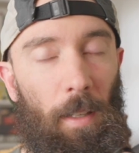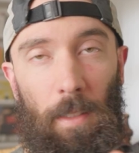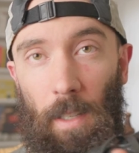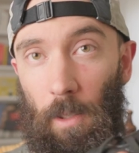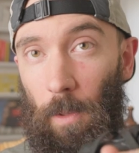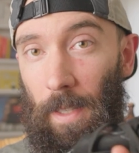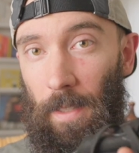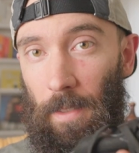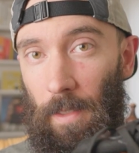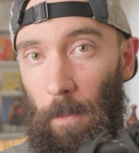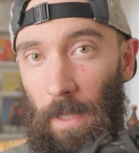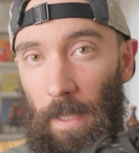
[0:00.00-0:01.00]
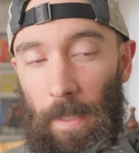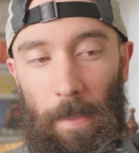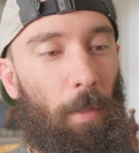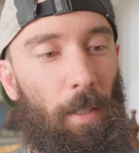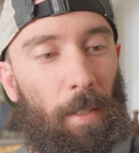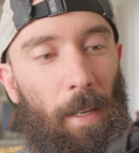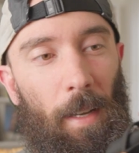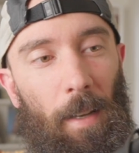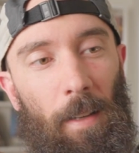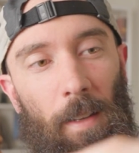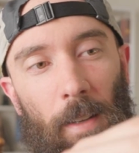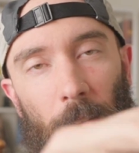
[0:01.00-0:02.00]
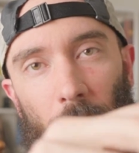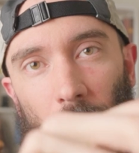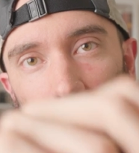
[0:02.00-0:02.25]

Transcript: not quite as limiting. But yeah, this